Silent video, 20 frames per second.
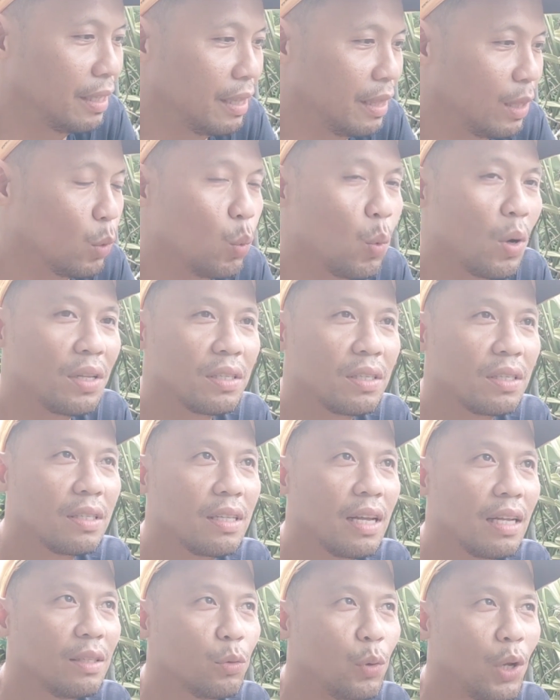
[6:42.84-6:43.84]
the ones
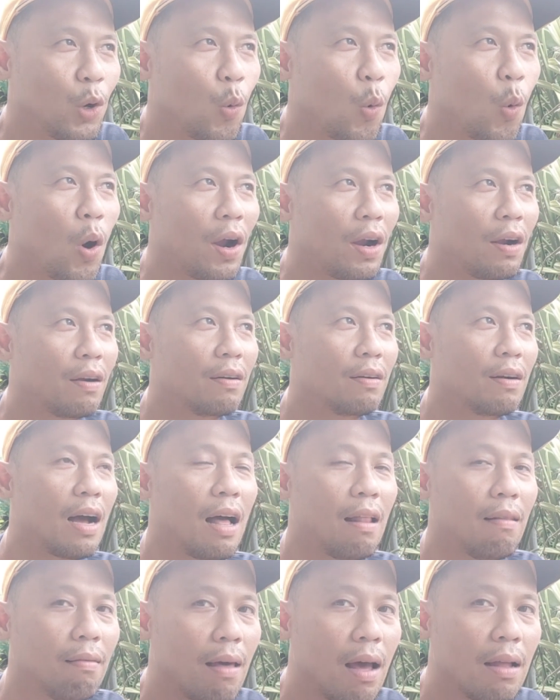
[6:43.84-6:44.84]
that require
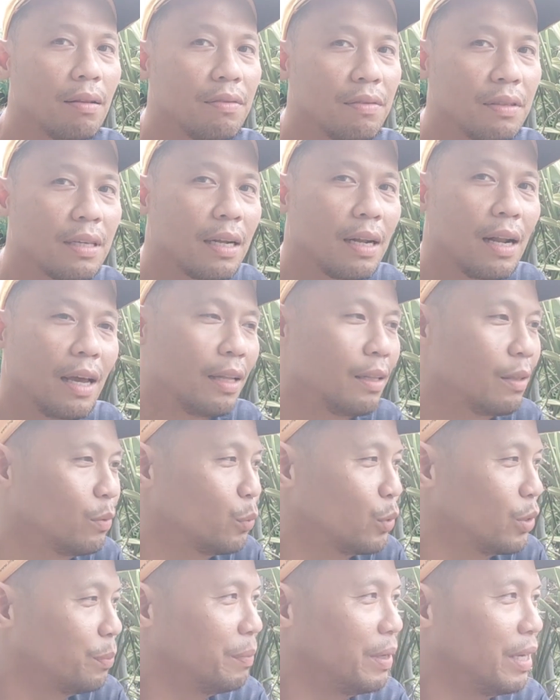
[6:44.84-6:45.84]
a lot of sunlight
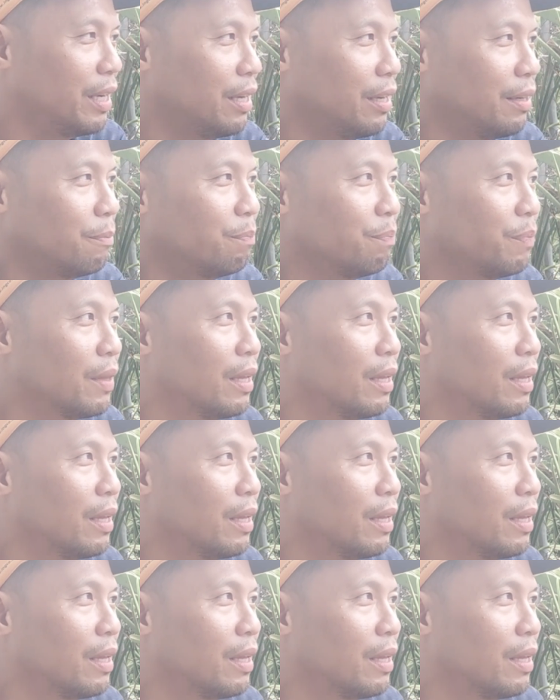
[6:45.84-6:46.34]
would be